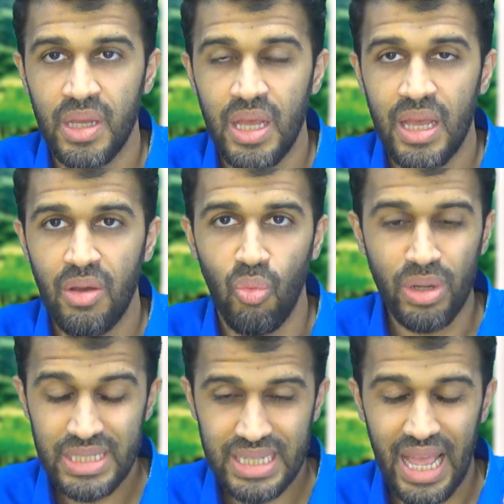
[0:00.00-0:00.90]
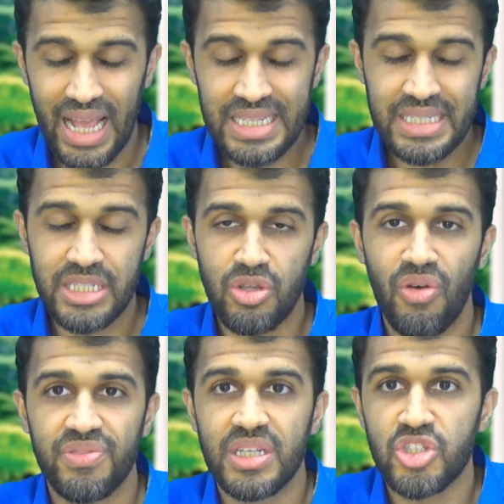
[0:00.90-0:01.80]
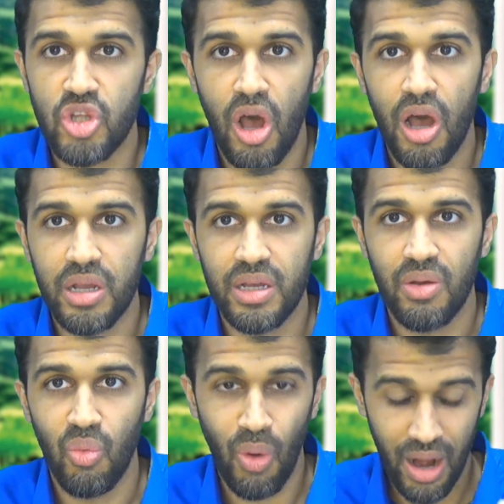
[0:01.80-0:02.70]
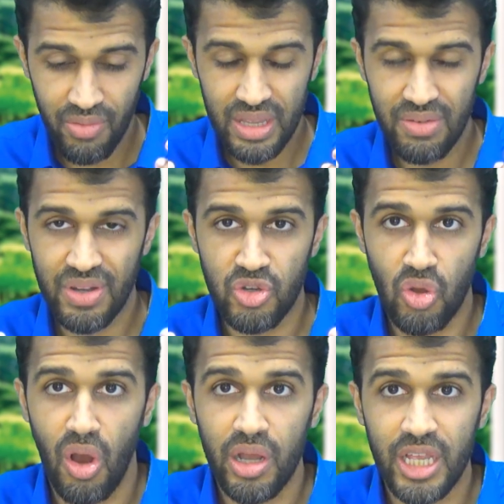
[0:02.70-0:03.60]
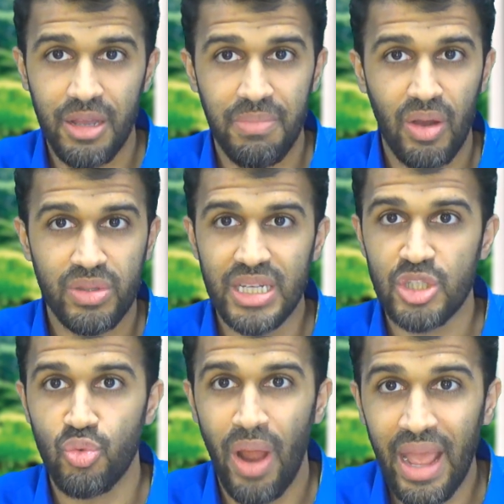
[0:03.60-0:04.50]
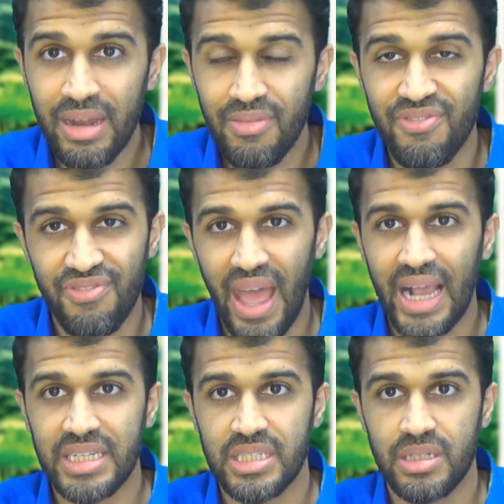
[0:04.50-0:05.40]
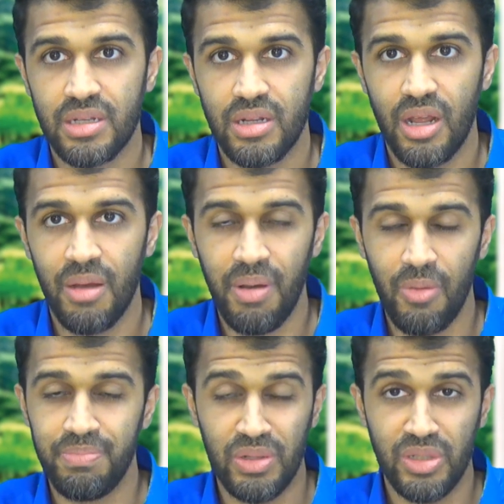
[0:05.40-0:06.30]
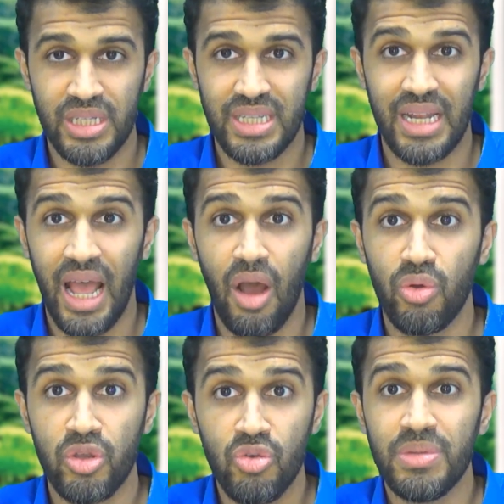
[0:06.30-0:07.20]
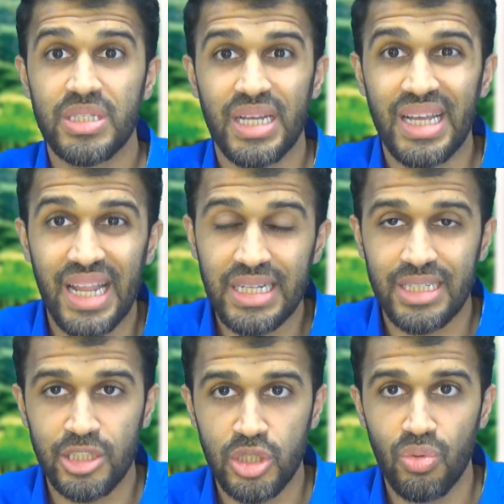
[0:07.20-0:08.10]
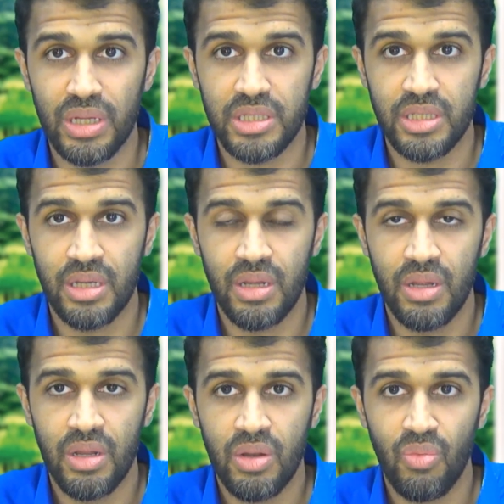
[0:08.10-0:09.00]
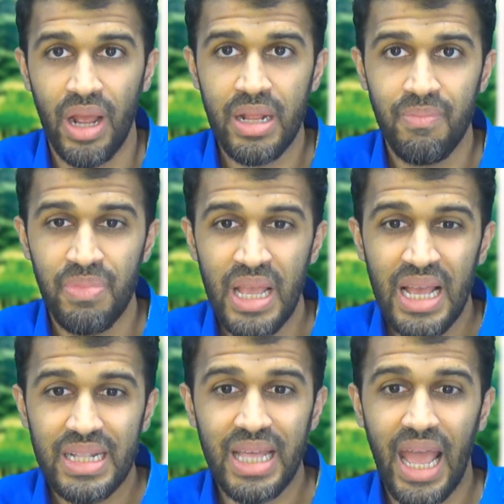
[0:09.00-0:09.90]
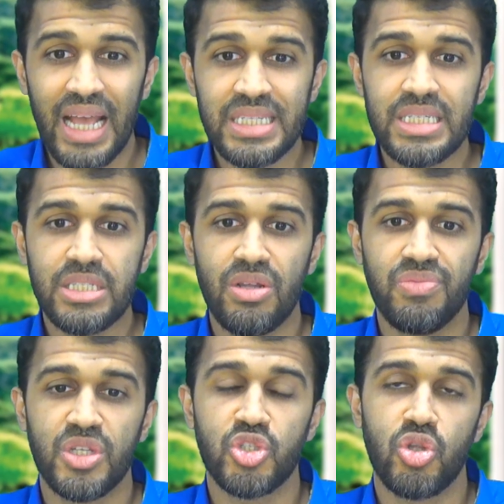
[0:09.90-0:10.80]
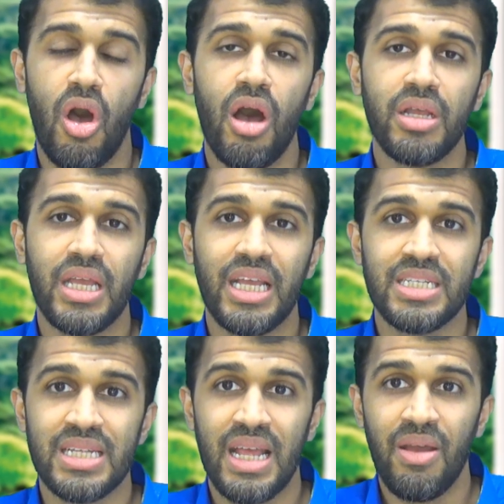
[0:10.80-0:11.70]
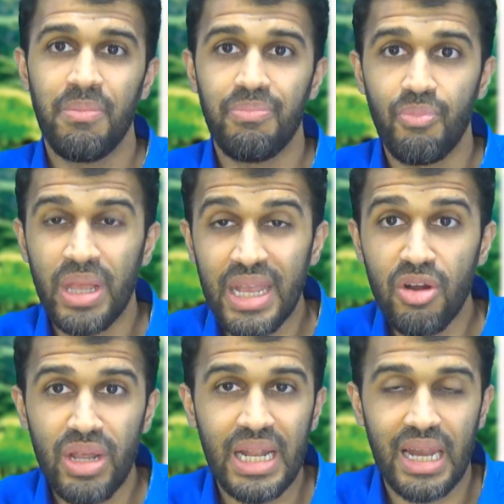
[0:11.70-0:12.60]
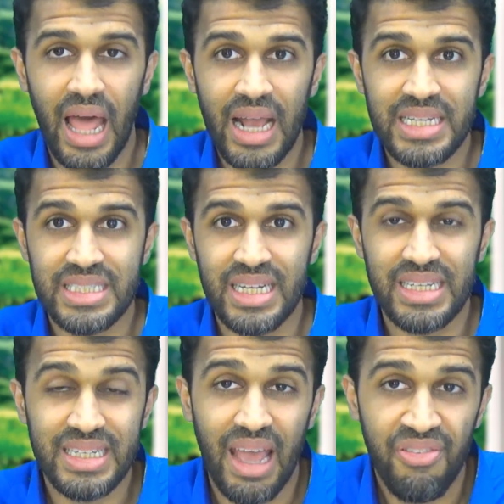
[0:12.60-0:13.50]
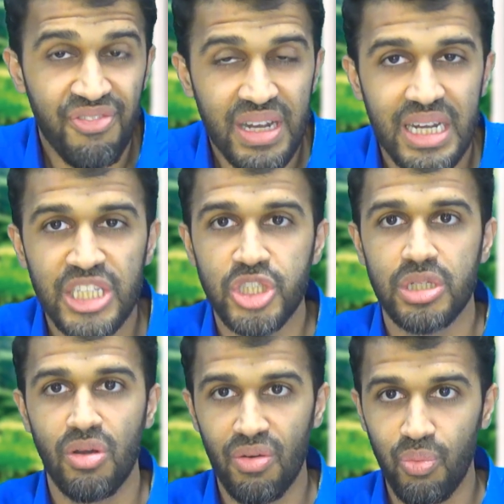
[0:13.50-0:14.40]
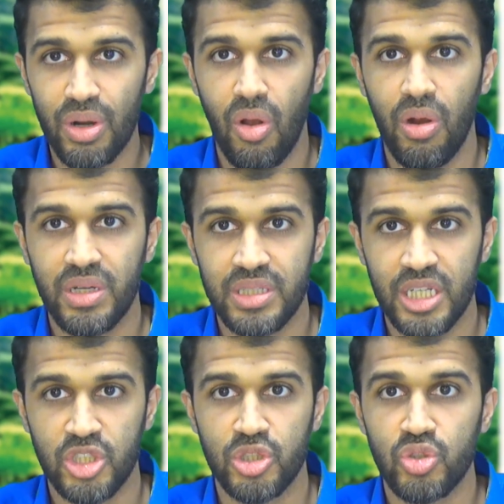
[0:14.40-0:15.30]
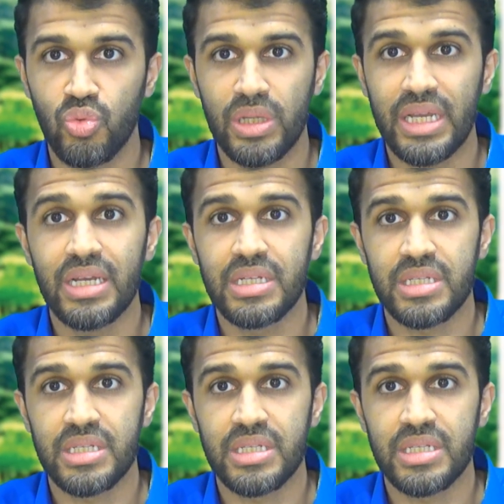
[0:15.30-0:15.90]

What is the essence of this talk? Why are we even talking about these random facts about buildings and how humans are connected to it, right? The essence of this talk is, herein lies the definition of what architecture truly is.